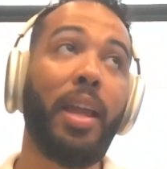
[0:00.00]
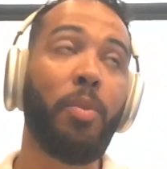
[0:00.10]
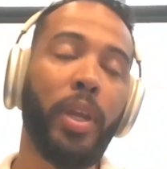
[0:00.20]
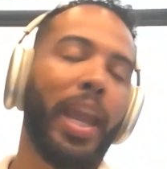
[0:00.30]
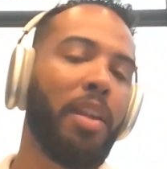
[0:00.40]

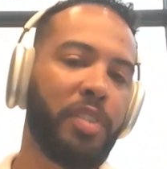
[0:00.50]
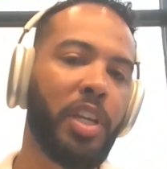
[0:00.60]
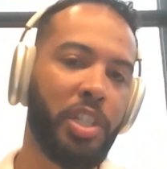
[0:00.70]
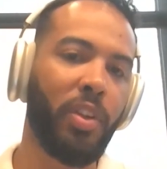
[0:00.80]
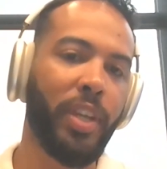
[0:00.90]
and we kind of
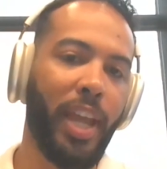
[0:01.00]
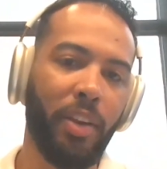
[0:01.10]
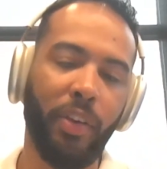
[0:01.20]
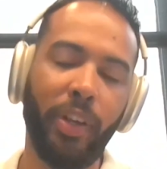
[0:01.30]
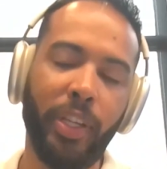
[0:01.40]
touched on
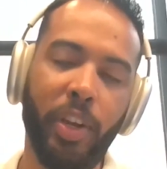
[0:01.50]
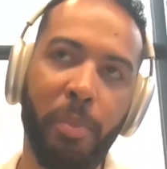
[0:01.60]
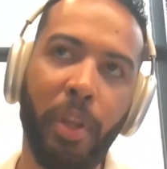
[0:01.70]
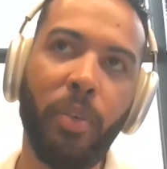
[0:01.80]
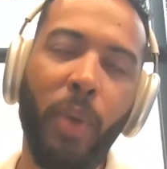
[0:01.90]
that
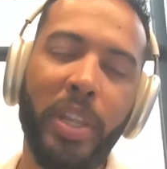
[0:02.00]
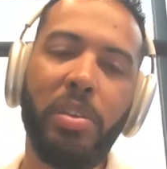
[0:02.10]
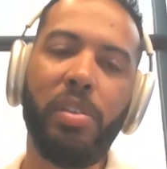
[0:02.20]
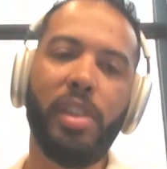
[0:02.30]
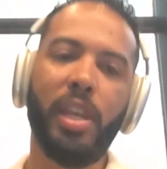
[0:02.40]
earlier, but
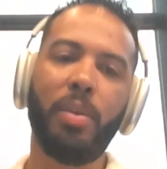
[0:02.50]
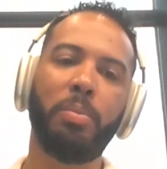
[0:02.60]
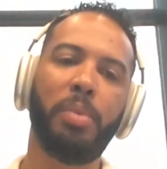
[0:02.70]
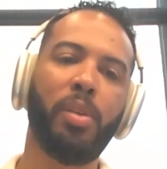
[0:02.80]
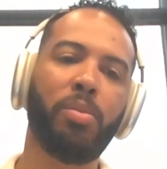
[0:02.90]
what do you think
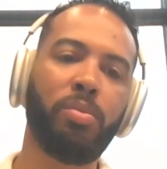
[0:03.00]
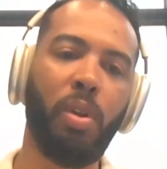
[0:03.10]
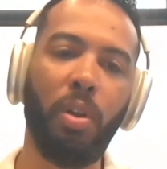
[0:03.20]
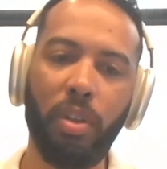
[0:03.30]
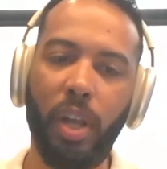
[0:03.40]
will be the
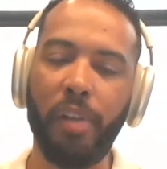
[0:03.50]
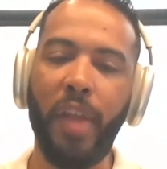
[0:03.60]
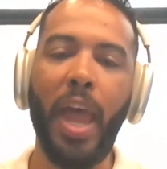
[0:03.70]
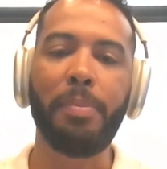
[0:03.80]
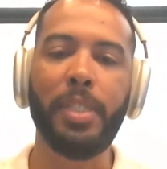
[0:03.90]
role
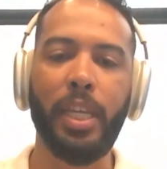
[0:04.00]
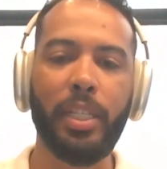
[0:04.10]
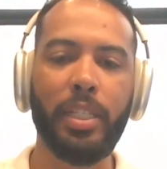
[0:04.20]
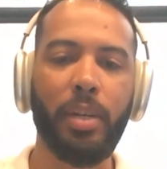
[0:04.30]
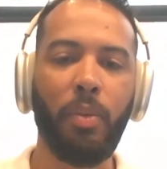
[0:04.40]
of
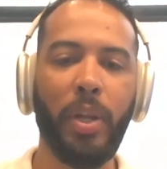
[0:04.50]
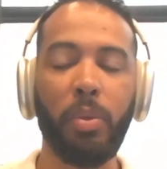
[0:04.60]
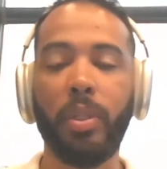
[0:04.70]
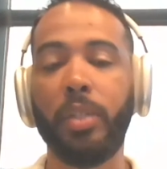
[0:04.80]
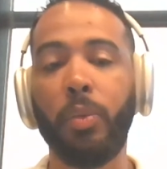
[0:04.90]
haptics and
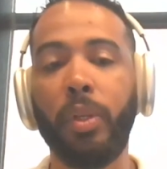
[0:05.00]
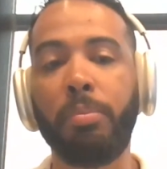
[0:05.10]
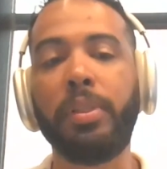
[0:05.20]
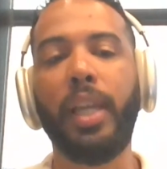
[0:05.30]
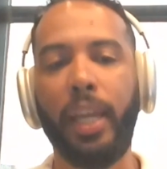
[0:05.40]
what role it
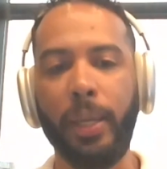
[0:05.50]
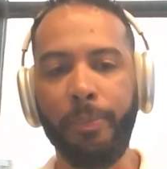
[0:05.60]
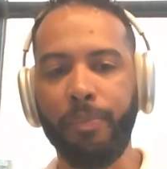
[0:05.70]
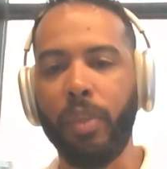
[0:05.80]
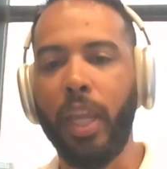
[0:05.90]
will play